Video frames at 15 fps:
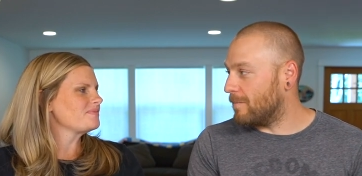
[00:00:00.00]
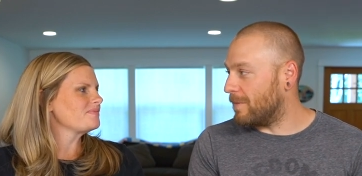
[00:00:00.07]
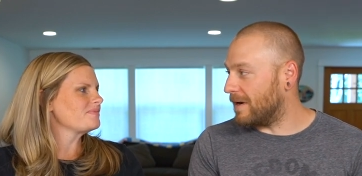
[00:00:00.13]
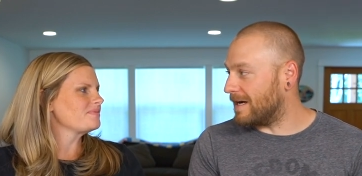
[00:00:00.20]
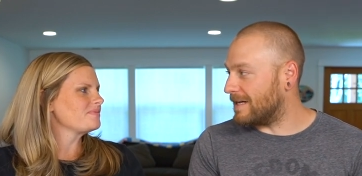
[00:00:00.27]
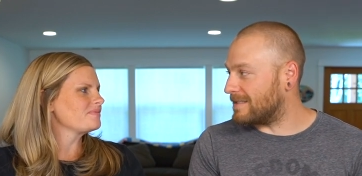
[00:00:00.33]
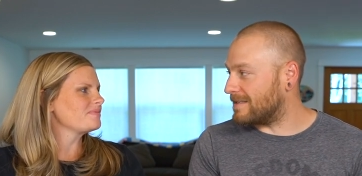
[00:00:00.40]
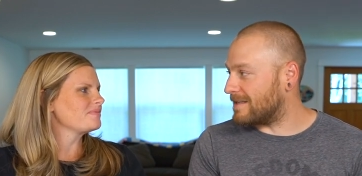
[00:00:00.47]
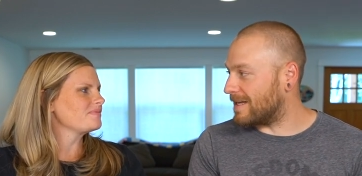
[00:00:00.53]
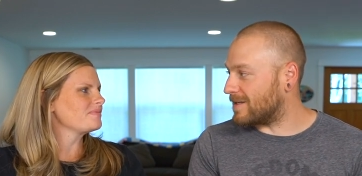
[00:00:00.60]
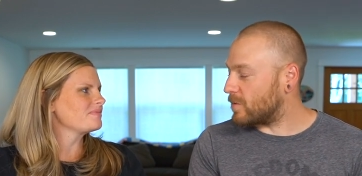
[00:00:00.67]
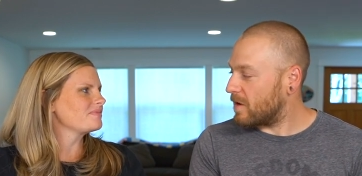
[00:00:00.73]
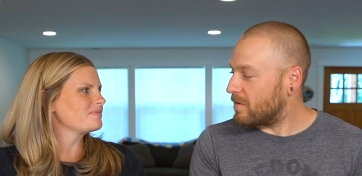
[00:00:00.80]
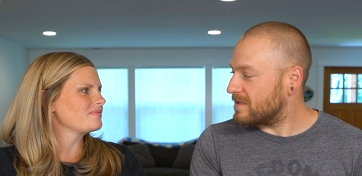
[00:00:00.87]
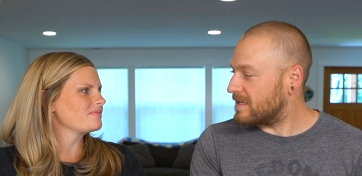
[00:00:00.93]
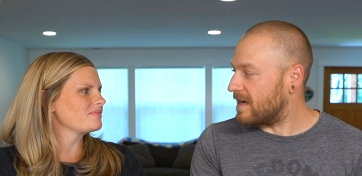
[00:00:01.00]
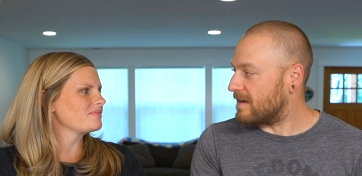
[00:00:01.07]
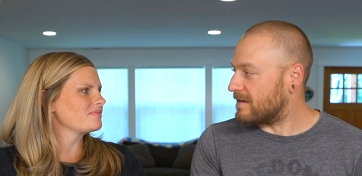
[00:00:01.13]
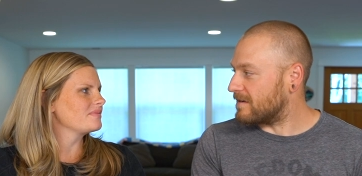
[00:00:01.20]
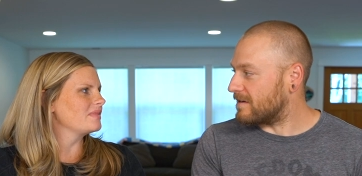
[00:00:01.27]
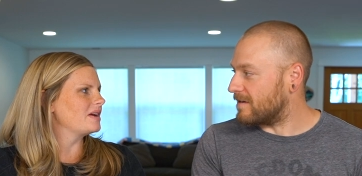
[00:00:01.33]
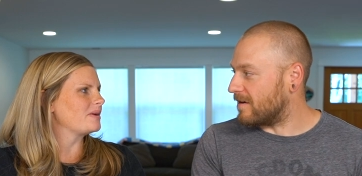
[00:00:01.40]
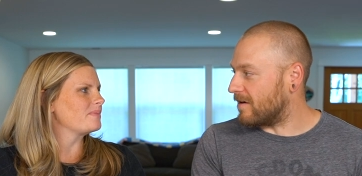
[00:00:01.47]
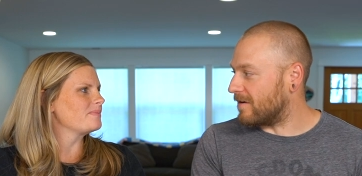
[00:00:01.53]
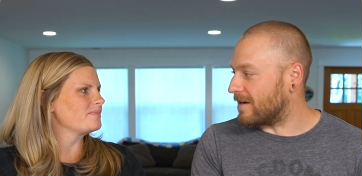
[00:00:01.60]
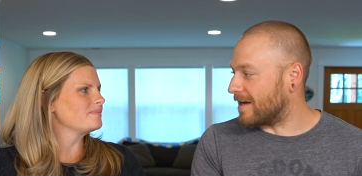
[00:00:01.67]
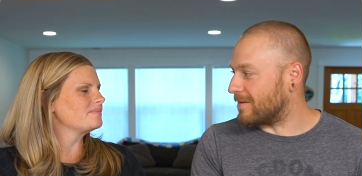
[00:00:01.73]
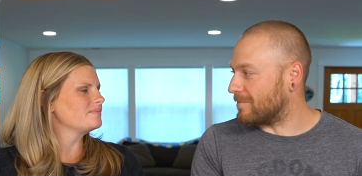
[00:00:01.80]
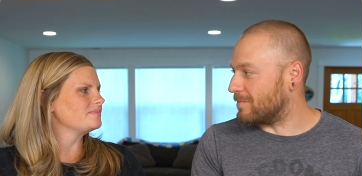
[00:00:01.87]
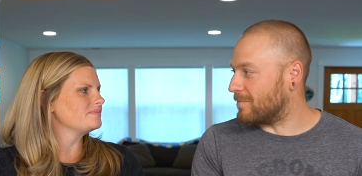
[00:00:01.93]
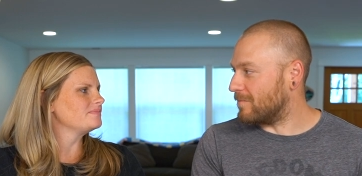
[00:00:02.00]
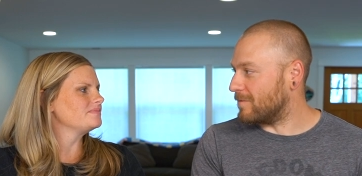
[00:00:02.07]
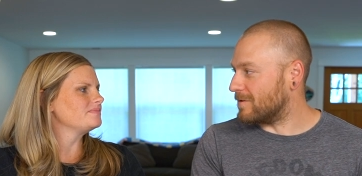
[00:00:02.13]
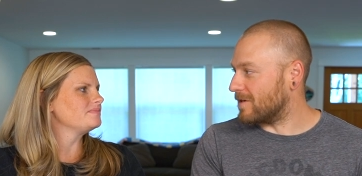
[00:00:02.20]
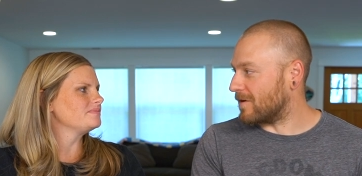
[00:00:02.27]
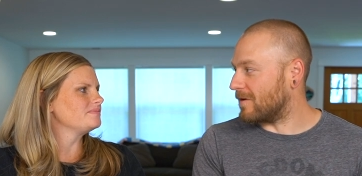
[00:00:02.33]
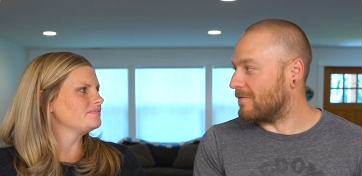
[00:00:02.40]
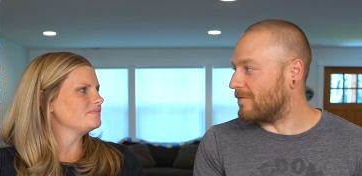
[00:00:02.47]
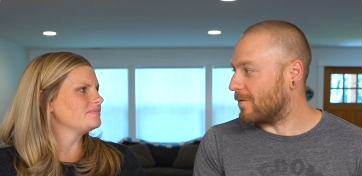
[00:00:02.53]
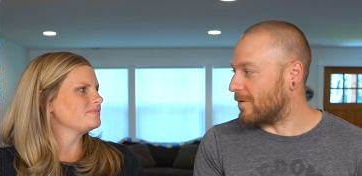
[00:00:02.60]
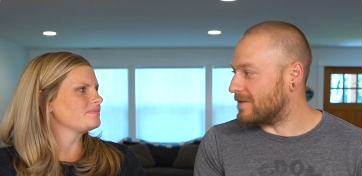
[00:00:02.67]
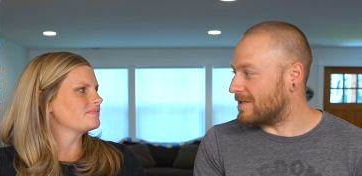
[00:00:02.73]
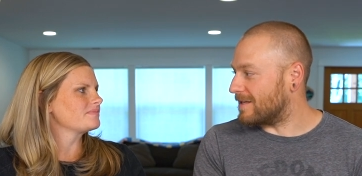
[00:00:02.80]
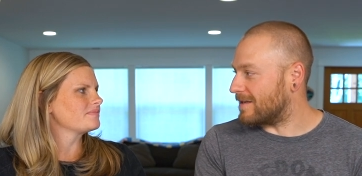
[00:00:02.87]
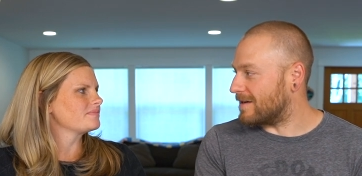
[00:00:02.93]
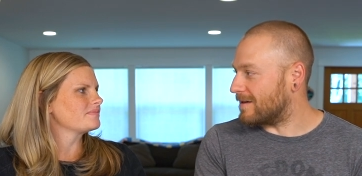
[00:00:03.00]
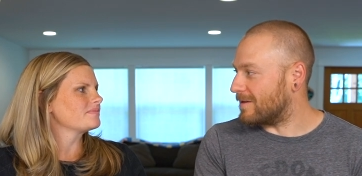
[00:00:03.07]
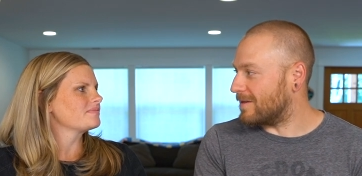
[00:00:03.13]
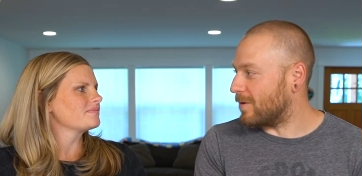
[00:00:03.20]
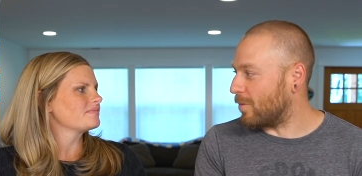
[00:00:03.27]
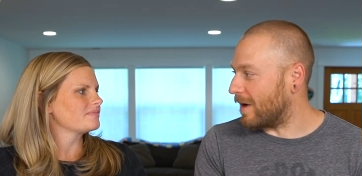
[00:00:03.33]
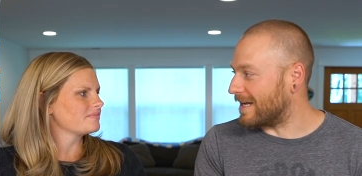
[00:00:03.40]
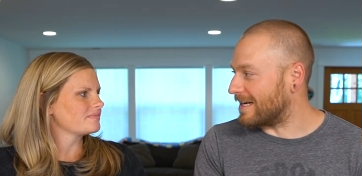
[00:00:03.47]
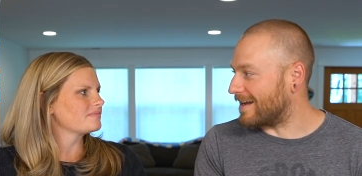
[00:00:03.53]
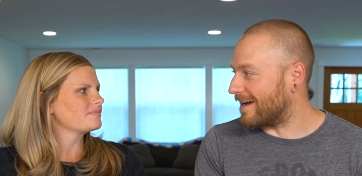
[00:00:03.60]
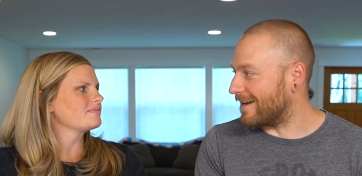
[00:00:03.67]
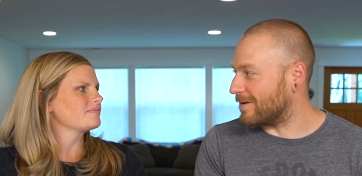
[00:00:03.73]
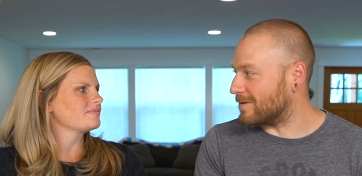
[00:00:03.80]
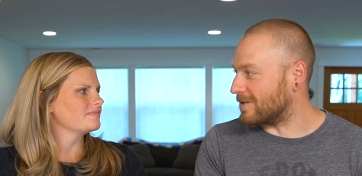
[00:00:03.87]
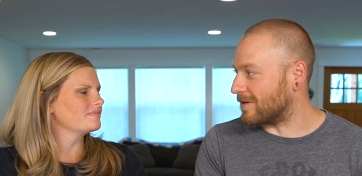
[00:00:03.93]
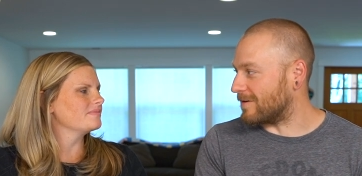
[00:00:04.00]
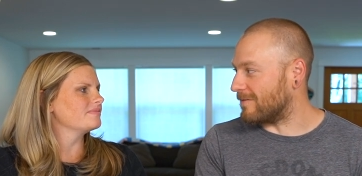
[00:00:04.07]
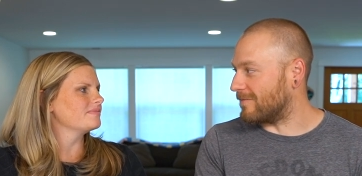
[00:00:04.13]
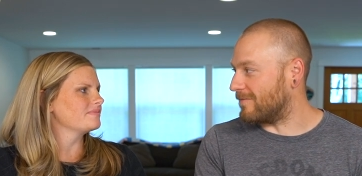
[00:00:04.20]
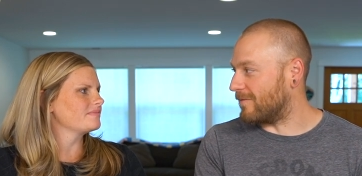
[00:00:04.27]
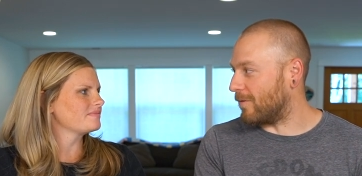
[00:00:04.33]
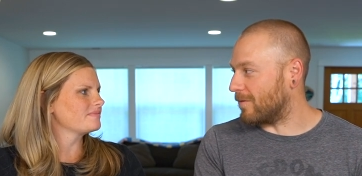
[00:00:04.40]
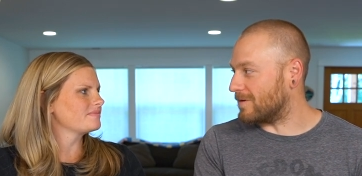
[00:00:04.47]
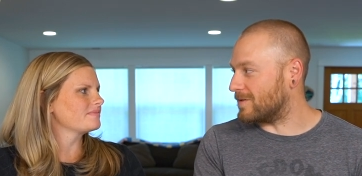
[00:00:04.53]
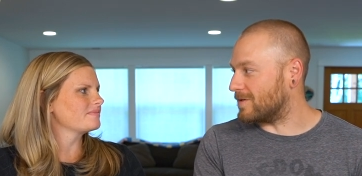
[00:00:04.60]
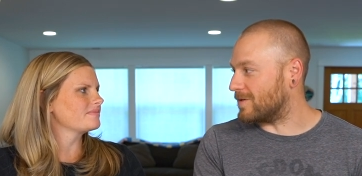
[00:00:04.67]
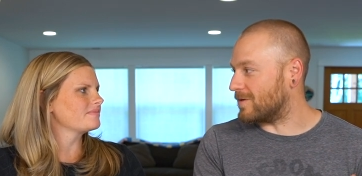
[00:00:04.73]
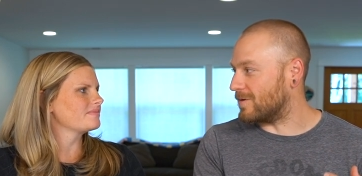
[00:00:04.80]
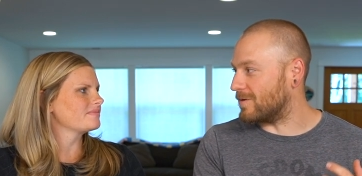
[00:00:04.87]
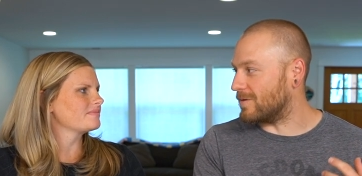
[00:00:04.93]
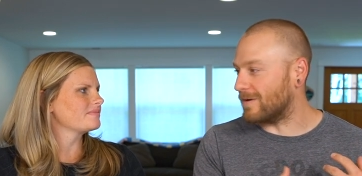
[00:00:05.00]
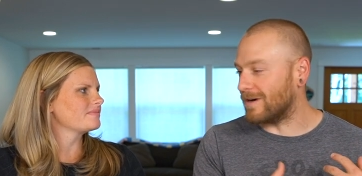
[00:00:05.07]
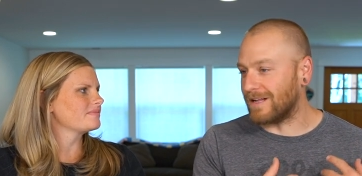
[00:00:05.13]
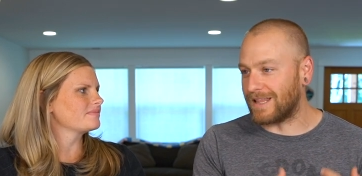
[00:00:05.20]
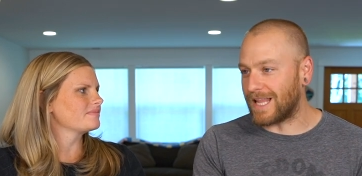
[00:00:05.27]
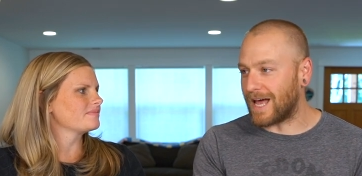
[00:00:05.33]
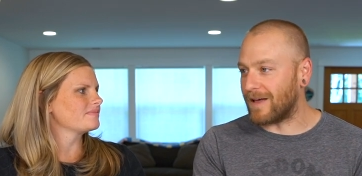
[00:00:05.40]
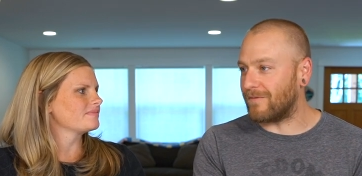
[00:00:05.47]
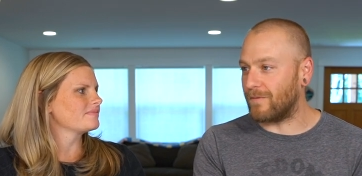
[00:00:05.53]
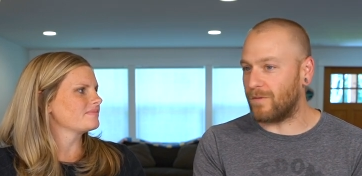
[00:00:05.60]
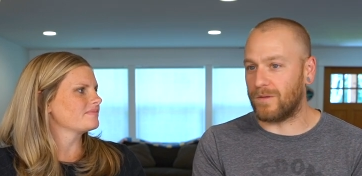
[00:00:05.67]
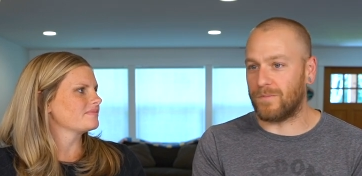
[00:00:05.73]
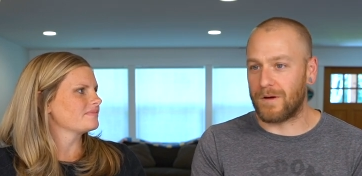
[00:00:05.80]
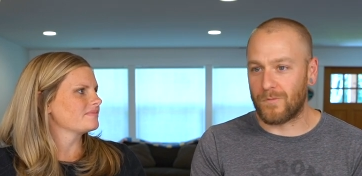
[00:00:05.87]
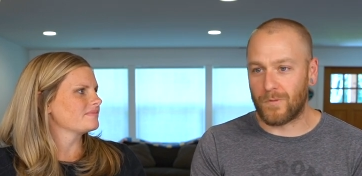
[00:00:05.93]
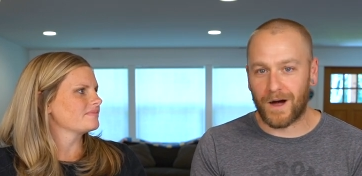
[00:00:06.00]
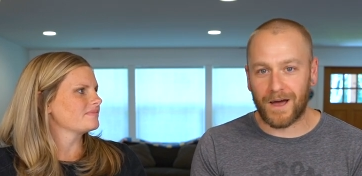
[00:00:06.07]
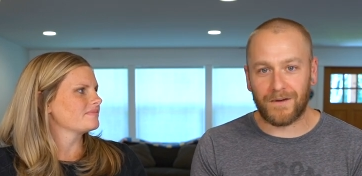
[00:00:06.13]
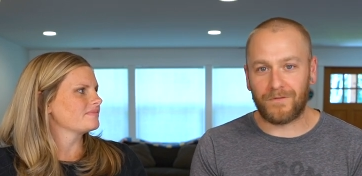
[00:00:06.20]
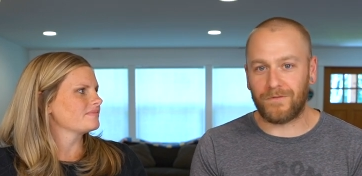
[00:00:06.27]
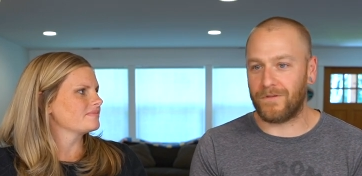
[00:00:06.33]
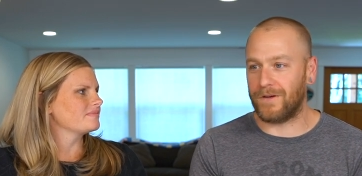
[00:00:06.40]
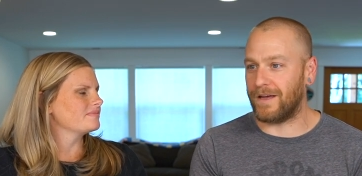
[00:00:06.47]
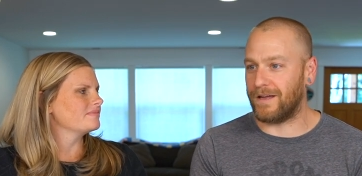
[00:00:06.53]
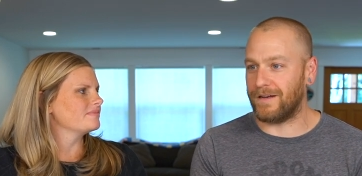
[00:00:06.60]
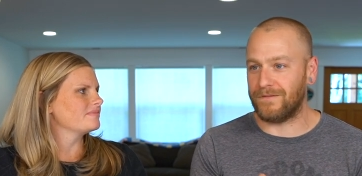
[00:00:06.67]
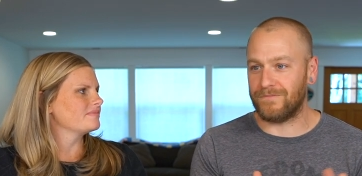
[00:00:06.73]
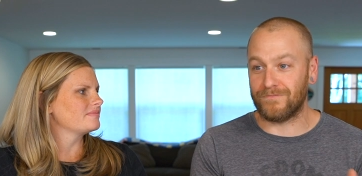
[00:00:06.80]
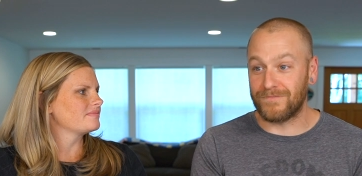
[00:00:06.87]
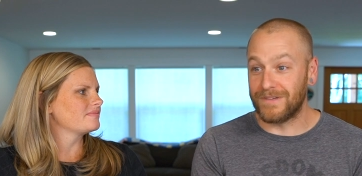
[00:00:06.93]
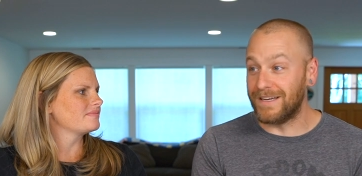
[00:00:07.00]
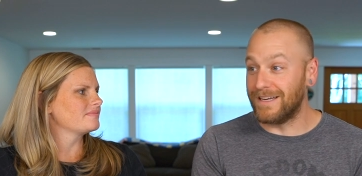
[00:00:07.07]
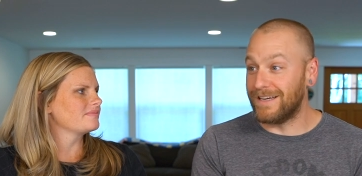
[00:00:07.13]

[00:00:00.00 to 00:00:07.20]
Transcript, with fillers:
Speaker 1: But that's where I was at, you yeah. know, and I was looking forward to the the wedding night. I was mm-hmm. looking forward to a life with my wife mm-hmm. and